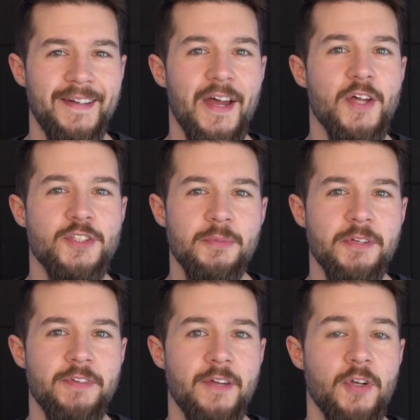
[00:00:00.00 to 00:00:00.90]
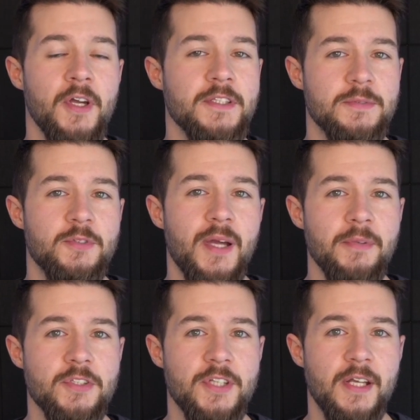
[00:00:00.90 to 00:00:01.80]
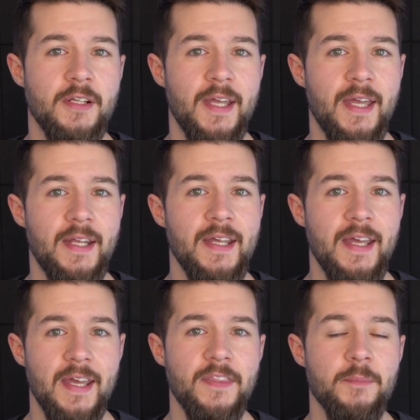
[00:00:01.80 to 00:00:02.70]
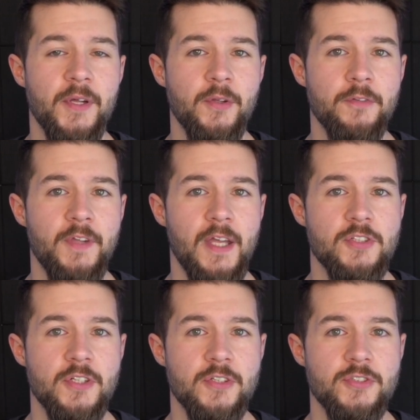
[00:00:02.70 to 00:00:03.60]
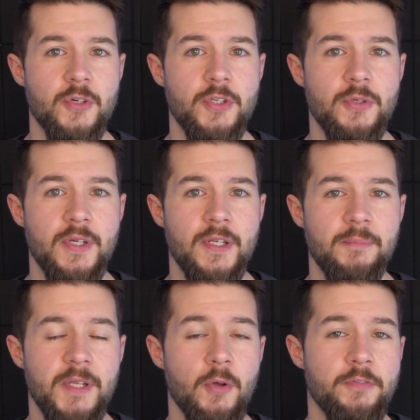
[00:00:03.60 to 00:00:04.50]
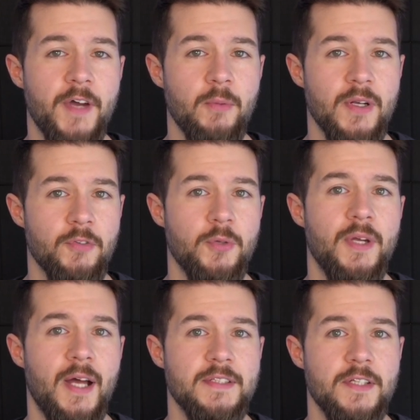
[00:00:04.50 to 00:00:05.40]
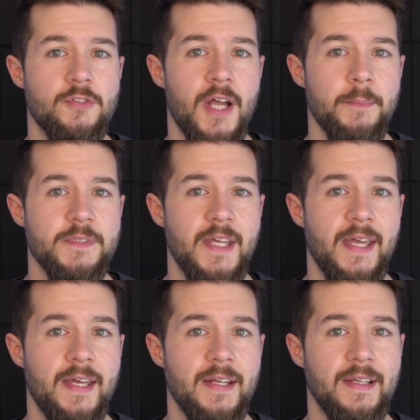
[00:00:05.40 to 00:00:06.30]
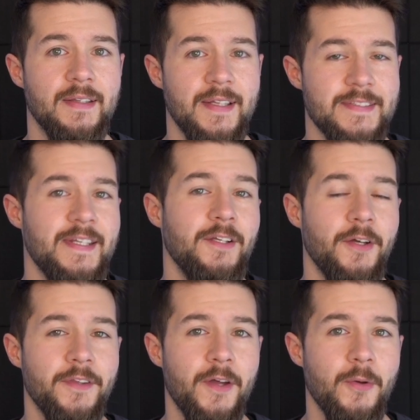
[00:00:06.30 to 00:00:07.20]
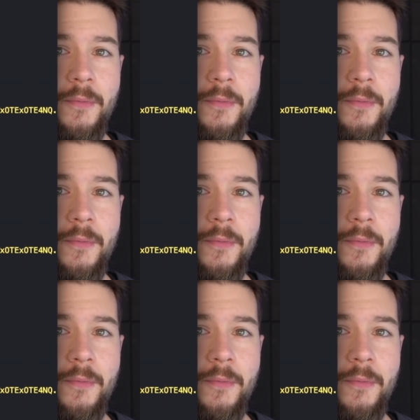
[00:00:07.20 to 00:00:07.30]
do me a favor, subscribe to the channel and hit the bell notification so you can be notified whenever new content drops, and let's take a look at the code.